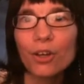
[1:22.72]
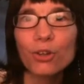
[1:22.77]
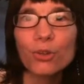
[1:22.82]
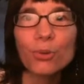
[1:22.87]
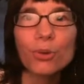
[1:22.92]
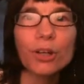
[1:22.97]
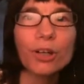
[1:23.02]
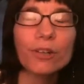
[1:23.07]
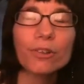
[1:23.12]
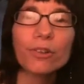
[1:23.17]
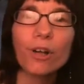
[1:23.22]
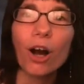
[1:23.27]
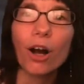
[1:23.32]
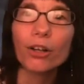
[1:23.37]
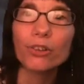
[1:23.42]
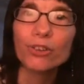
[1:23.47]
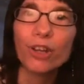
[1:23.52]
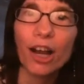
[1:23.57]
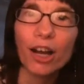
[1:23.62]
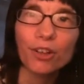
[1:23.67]
you can
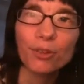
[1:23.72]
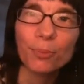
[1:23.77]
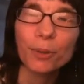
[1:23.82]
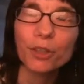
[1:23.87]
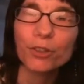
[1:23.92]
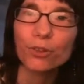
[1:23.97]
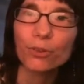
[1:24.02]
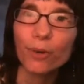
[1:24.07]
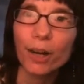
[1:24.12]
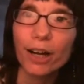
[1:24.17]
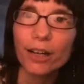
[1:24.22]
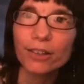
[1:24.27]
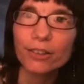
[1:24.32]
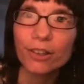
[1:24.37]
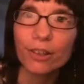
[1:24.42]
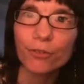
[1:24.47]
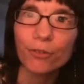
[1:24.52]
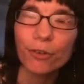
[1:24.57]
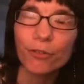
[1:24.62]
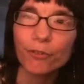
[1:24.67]
contact me direct
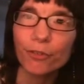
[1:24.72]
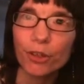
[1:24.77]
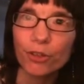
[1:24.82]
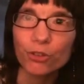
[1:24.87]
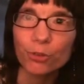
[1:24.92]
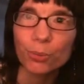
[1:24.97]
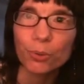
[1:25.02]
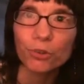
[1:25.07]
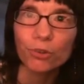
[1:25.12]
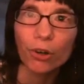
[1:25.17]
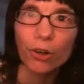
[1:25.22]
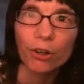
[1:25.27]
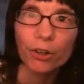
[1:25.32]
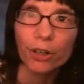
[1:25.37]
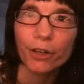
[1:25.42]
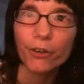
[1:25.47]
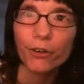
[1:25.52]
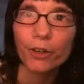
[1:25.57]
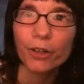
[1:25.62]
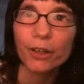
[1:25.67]
at
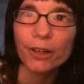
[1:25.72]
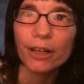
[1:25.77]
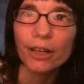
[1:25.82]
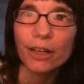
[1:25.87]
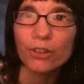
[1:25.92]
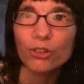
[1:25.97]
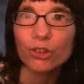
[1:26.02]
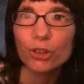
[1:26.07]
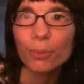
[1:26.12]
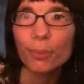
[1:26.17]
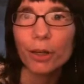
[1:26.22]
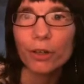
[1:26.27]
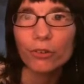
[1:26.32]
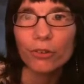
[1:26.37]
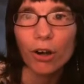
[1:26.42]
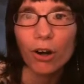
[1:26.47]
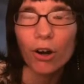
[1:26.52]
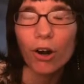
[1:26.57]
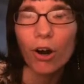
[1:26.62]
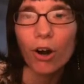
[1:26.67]
refreshwithdawnherring at
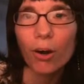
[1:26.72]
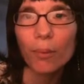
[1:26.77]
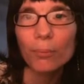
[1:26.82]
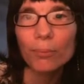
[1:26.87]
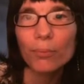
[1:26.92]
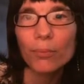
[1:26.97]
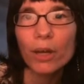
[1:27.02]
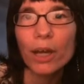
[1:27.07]
gmail.com.